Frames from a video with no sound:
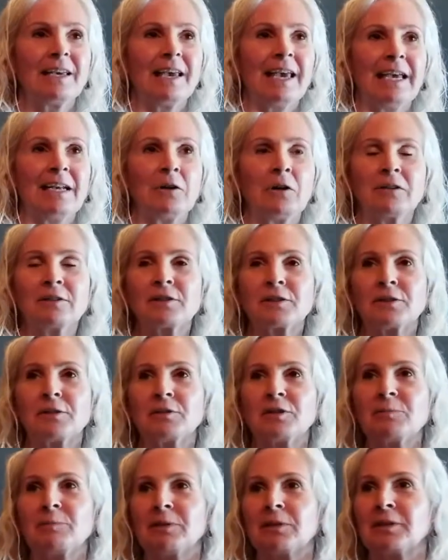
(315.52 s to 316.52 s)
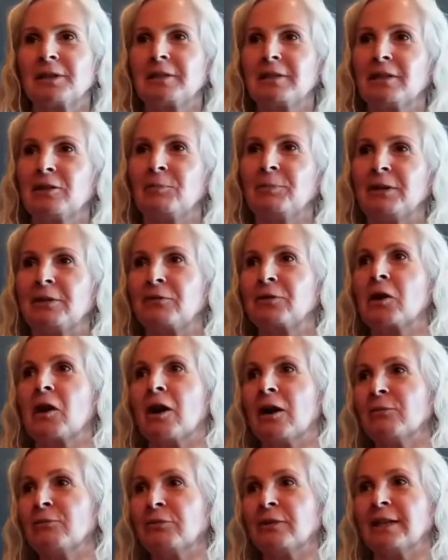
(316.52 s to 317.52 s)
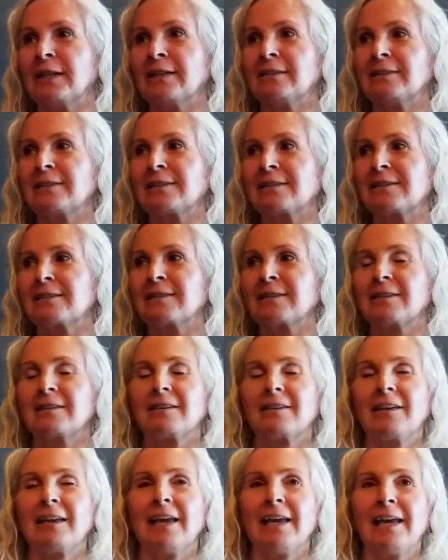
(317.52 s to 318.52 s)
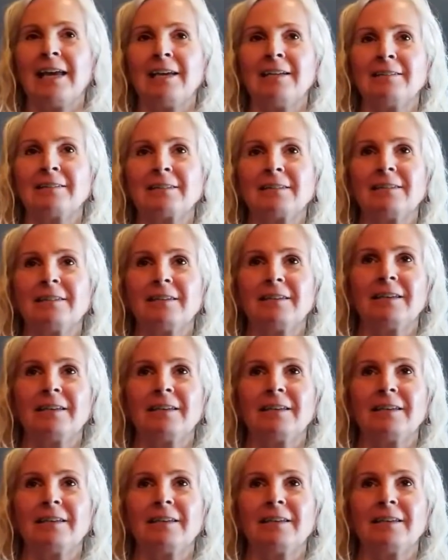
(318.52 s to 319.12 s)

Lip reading: And also to build a little bit of confidence and